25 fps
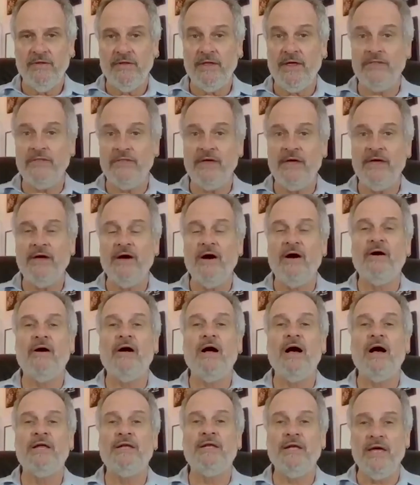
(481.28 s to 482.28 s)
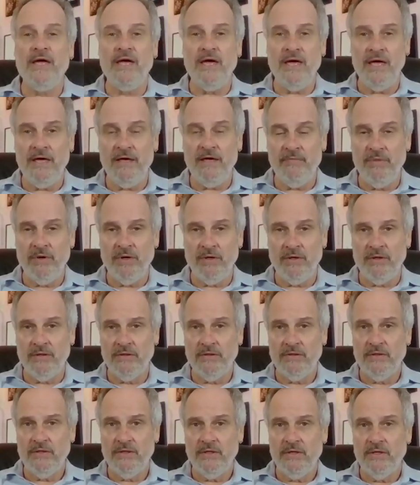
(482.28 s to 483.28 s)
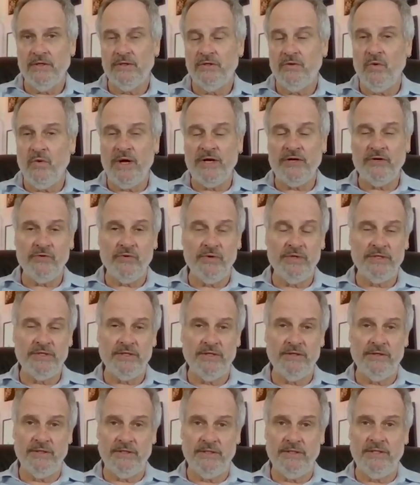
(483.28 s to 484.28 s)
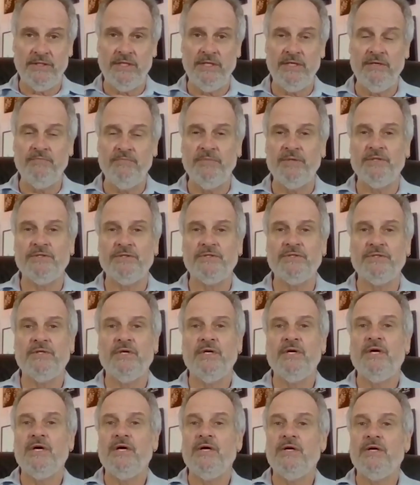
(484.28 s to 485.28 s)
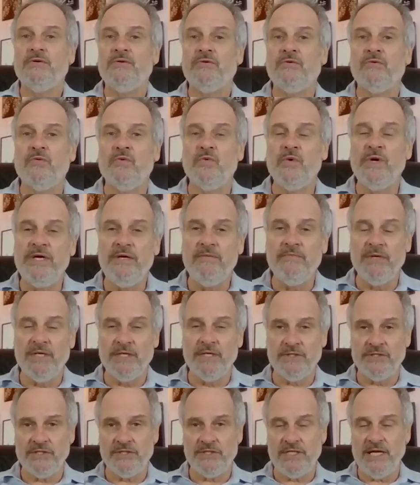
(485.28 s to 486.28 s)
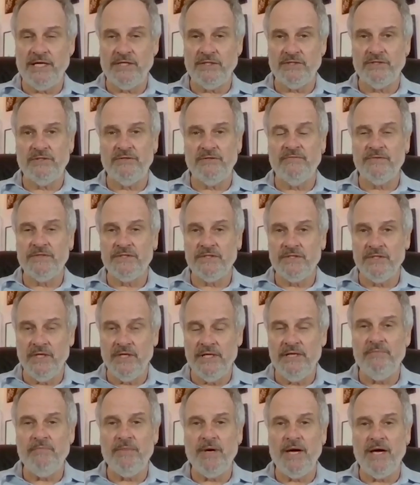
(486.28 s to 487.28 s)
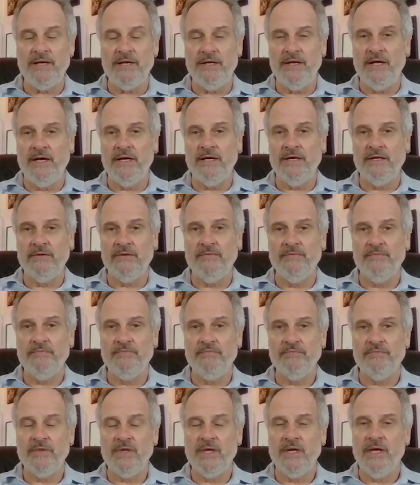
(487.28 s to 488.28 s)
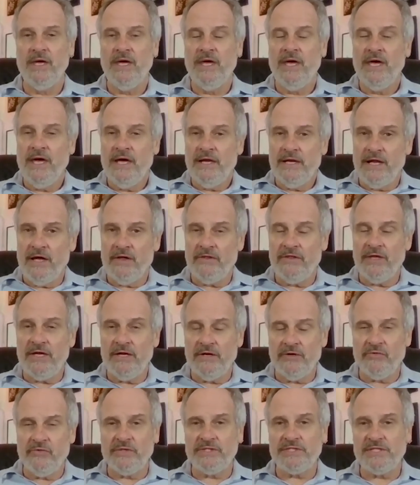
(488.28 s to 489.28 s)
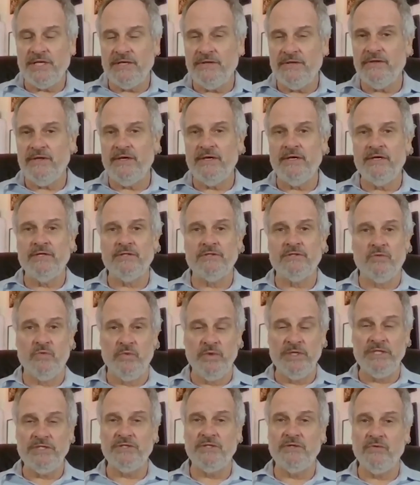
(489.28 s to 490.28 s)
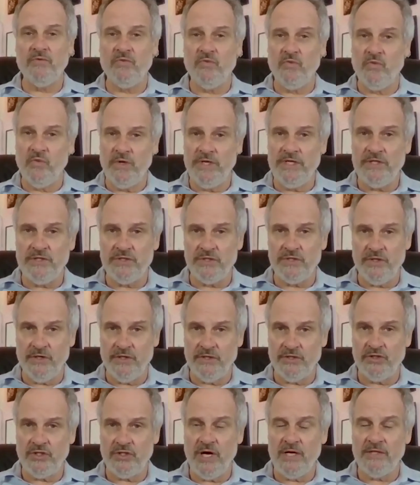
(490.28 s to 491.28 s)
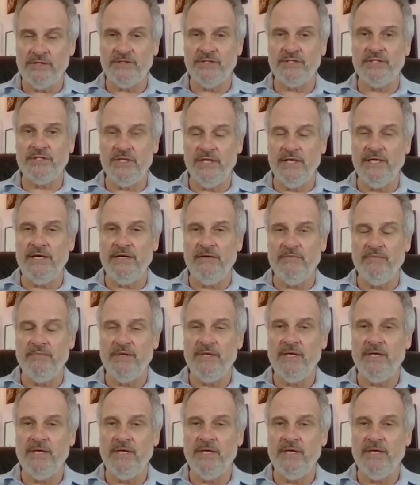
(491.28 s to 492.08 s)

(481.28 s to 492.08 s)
that they are unable to enter into the deepest, dreamless states of sleep at night. Now, the interesting thing is, recent research on sleep